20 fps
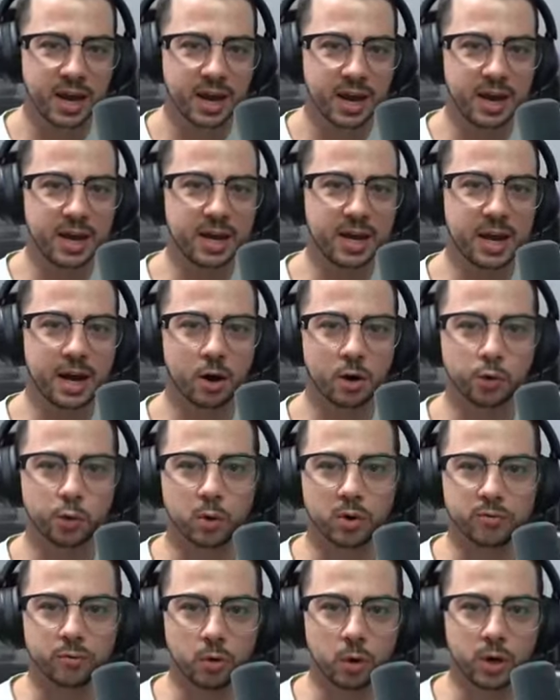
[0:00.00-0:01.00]
and how to
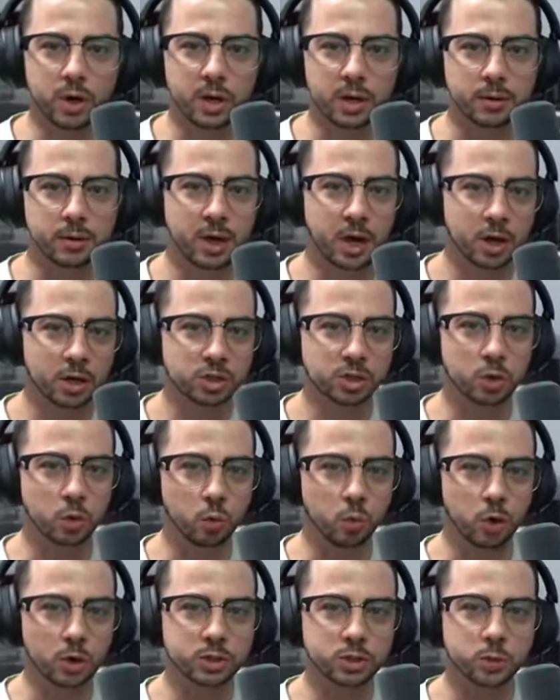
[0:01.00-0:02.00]
avoid it. So
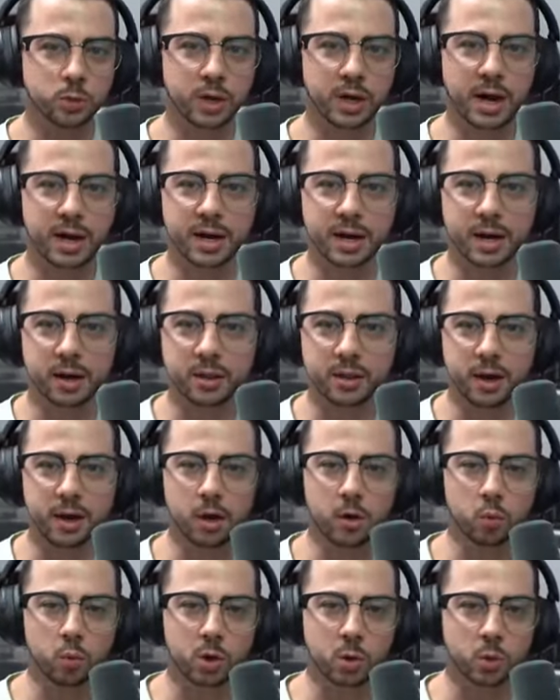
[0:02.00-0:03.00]
once we got out of
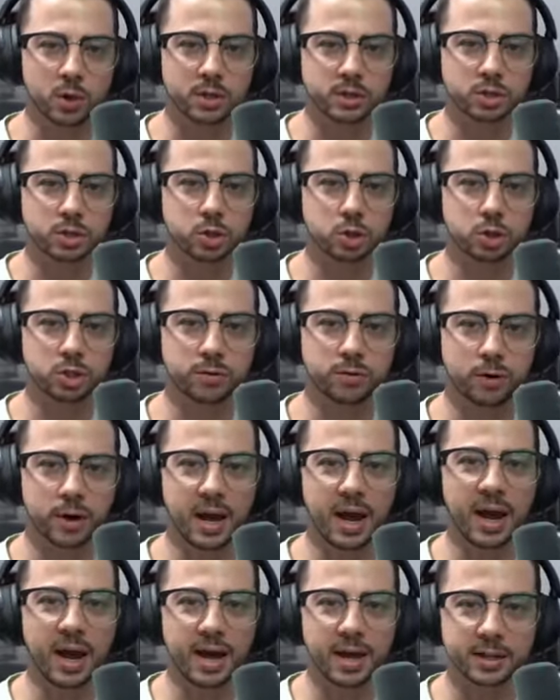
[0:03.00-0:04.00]
there, we went and searched for
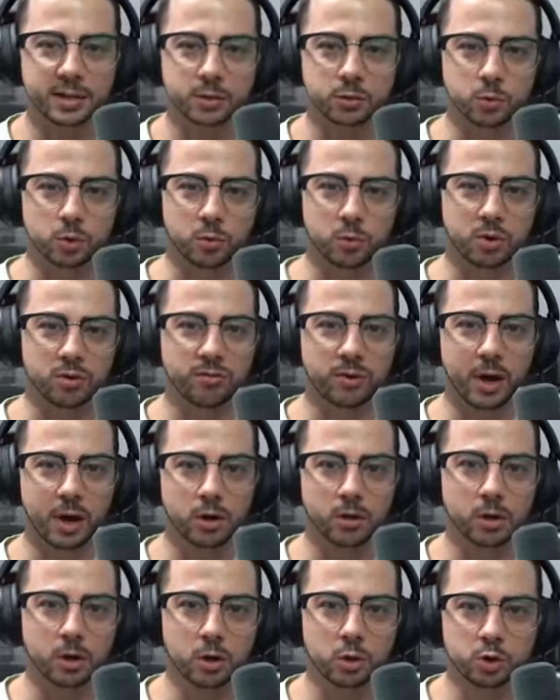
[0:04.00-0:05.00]
ads. When we
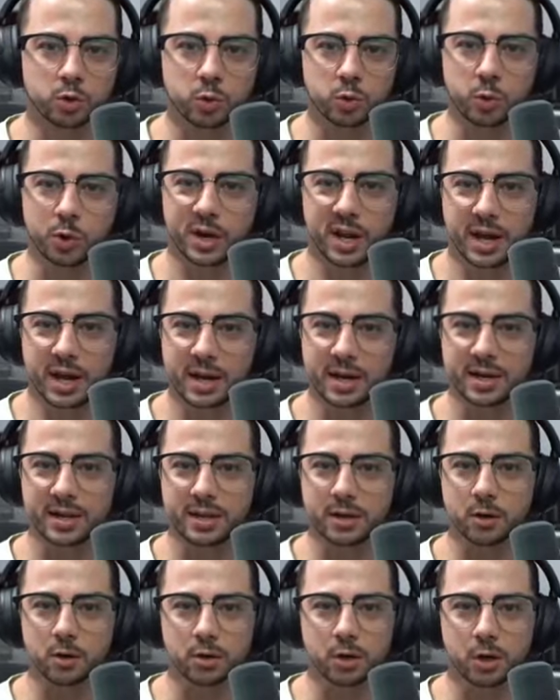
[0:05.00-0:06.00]
found those, we went ahead and
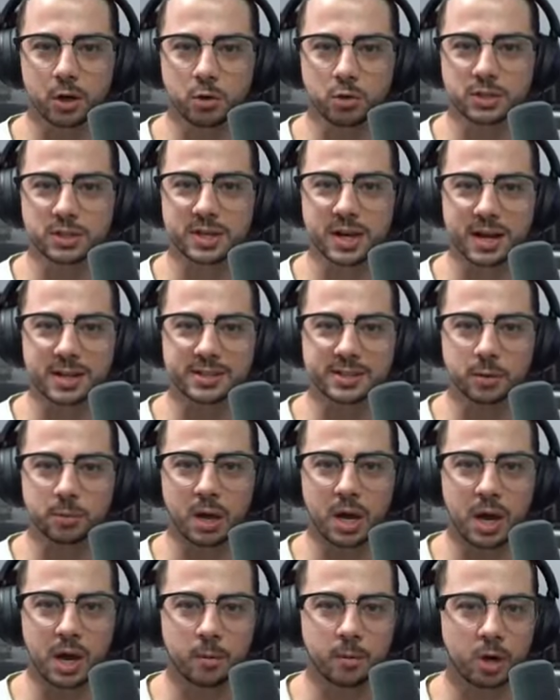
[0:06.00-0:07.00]
killed those, got some
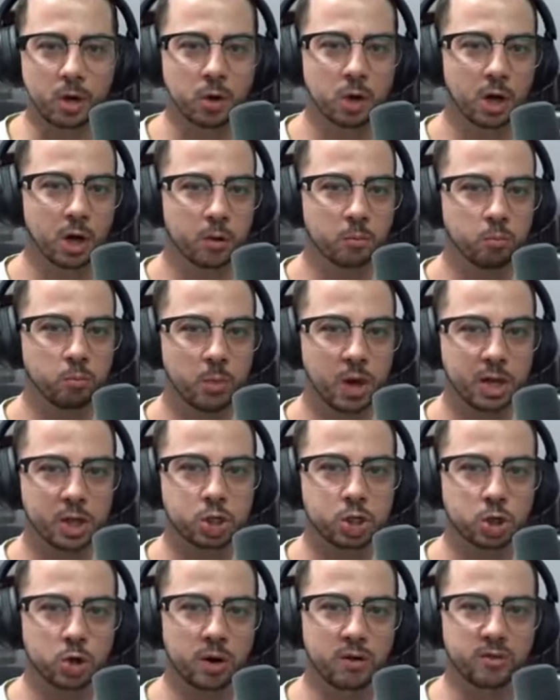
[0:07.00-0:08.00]
ammo, made
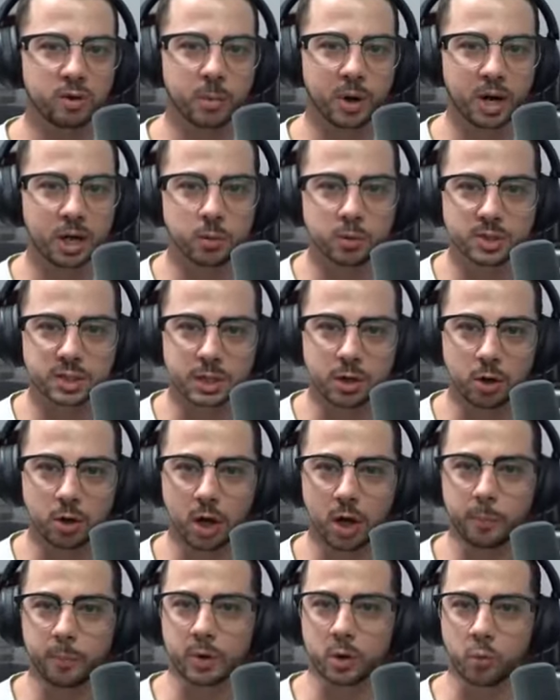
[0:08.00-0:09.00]
sure everybody was healed
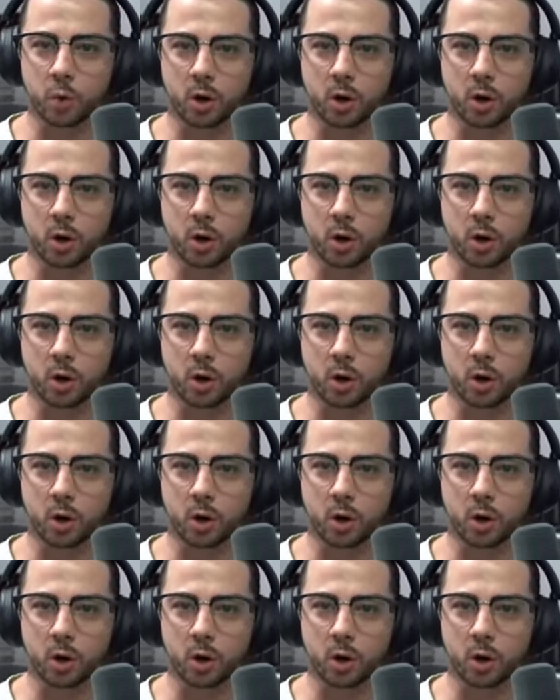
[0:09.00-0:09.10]
up, and